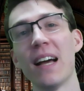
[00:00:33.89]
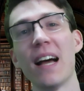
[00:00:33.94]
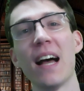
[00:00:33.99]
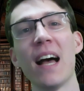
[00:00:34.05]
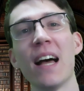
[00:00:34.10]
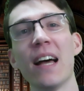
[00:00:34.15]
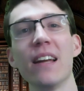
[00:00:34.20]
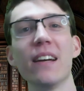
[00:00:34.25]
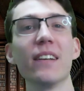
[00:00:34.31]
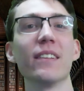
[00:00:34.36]

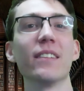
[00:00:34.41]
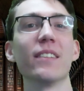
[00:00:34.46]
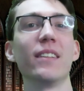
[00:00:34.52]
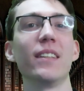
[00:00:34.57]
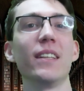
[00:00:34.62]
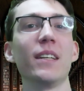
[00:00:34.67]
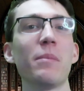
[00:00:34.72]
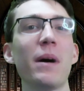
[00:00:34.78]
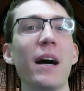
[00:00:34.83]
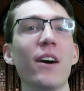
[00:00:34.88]
and
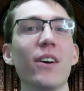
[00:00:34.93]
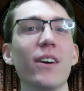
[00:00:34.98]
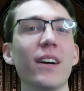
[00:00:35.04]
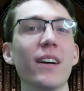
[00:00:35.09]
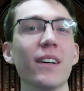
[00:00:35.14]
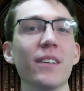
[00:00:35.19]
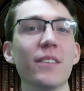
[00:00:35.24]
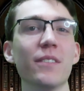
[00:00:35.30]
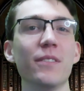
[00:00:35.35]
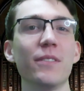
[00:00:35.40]
the amount
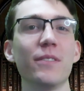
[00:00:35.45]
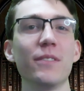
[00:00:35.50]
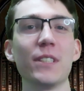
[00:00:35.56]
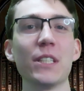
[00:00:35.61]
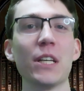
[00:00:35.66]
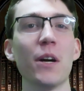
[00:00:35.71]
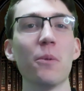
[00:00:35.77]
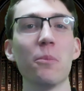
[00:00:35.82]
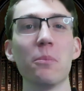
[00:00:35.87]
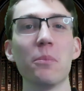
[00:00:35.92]

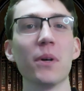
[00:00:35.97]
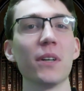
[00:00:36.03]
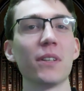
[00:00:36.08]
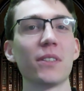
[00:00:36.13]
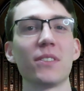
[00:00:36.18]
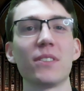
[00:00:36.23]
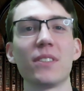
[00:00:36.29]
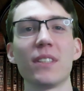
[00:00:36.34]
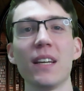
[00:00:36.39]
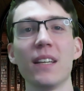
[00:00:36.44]
of
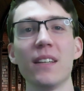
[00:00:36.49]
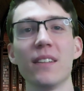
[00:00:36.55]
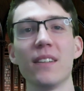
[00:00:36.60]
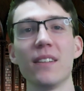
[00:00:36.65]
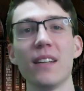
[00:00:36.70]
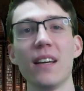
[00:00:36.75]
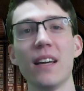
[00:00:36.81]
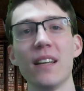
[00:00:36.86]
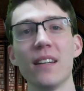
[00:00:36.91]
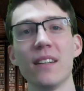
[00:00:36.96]
books
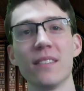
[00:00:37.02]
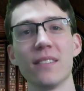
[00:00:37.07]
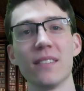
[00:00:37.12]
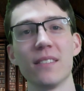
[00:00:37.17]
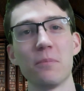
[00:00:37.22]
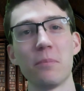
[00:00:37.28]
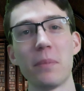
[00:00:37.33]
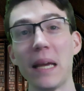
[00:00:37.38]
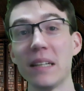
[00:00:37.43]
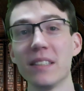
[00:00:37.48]

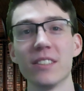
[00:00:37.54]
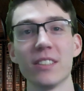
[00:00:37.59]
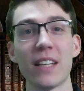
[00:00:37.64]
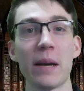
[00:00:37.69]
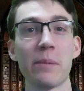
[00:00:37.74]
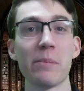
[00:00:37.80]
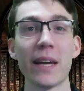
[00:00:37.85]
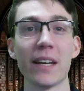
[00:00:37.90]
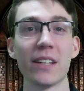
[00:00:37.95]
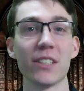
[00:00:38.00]
and pages
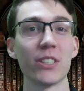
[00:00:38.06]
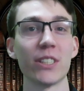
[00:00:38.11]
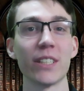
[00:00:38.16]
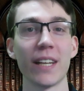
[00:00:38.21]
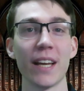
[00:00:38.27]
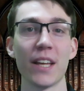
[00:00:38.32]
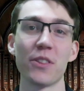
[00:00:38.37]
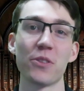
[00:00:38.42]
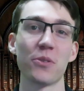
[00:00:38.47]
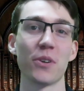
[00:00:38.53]
I managed to
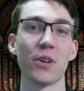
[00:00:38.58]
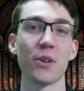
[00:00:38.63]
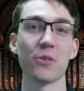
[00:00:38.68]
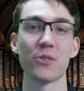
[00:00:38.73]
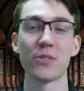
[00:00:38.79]
get through.